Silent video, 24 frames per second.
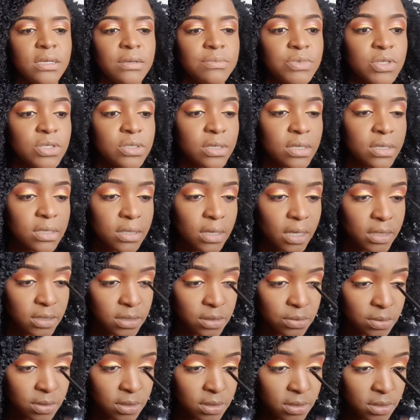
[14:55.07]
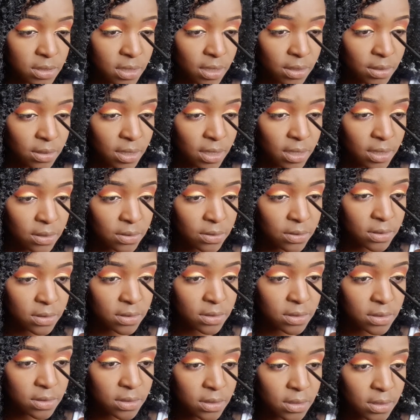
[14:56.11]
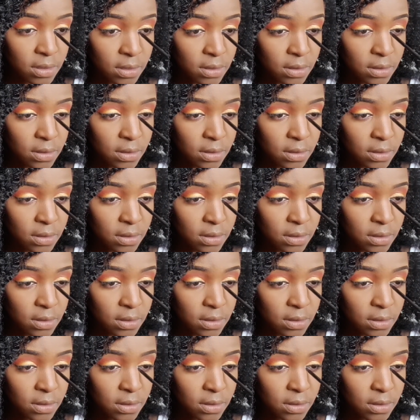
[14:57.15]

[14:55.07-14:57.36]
I just want to see how that looks.